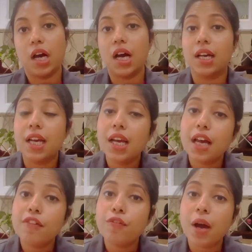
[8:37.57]

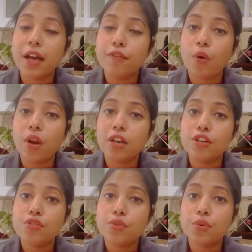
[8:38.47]
Again, I fall
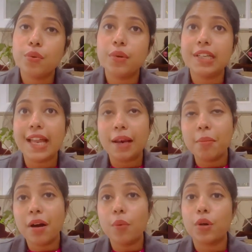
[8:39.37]
into
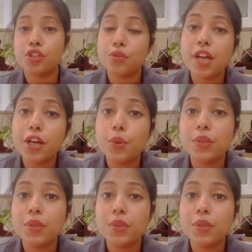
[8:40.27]
dilemma, what should I do?